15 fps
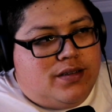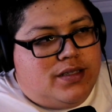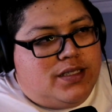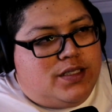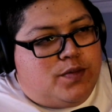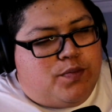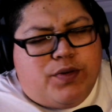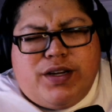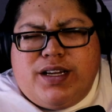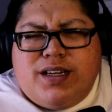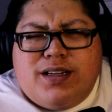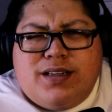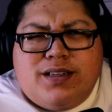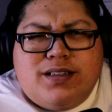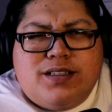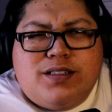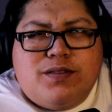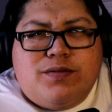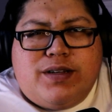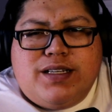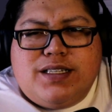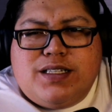spring
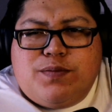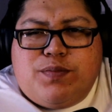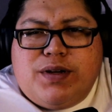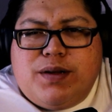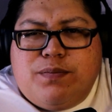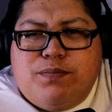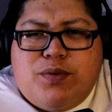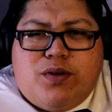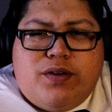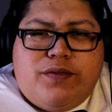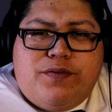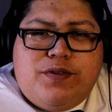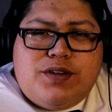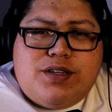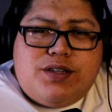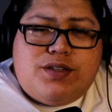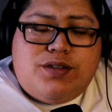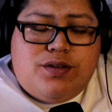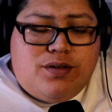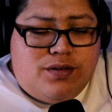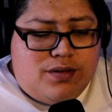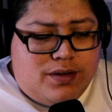boat and fishing
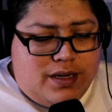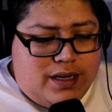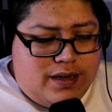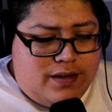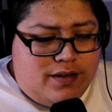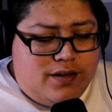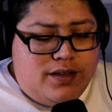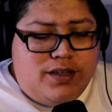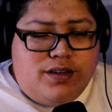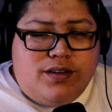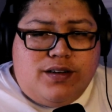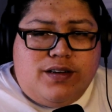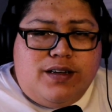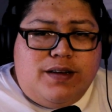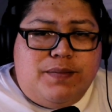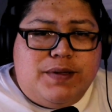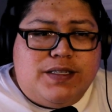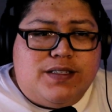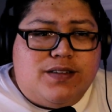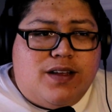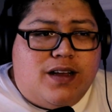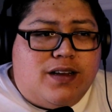show earlier in
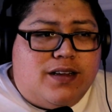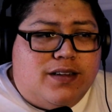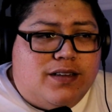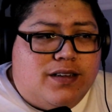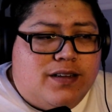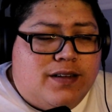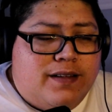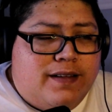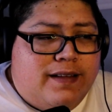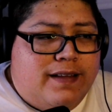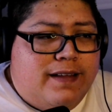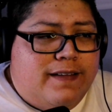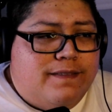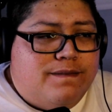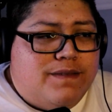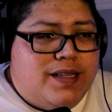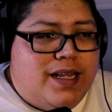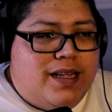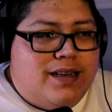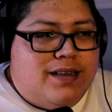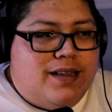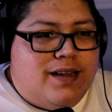Mississauga.
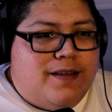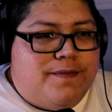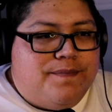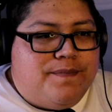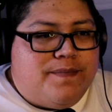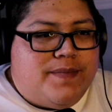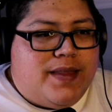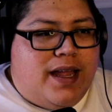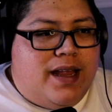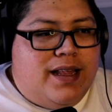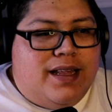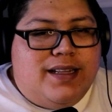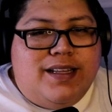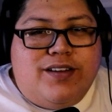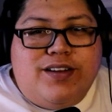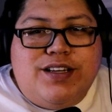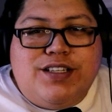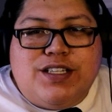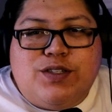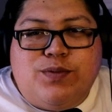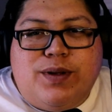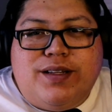And I literally
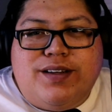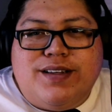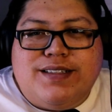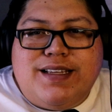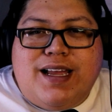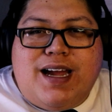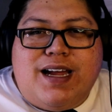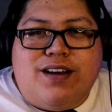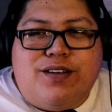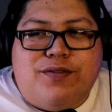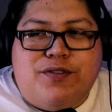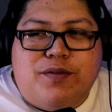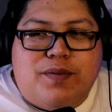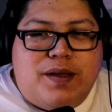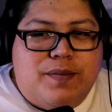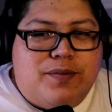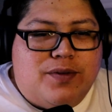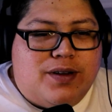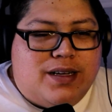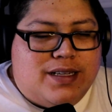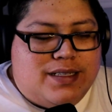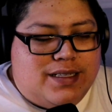just went there to say hi to a few people
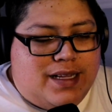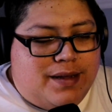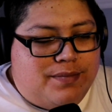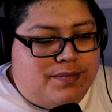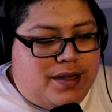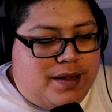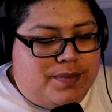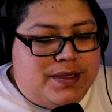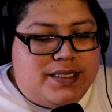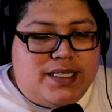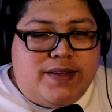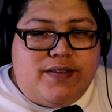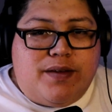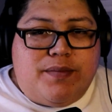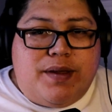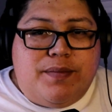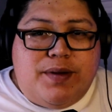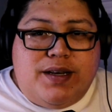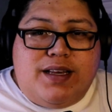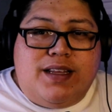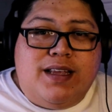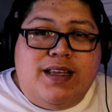because I've been saving my
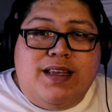money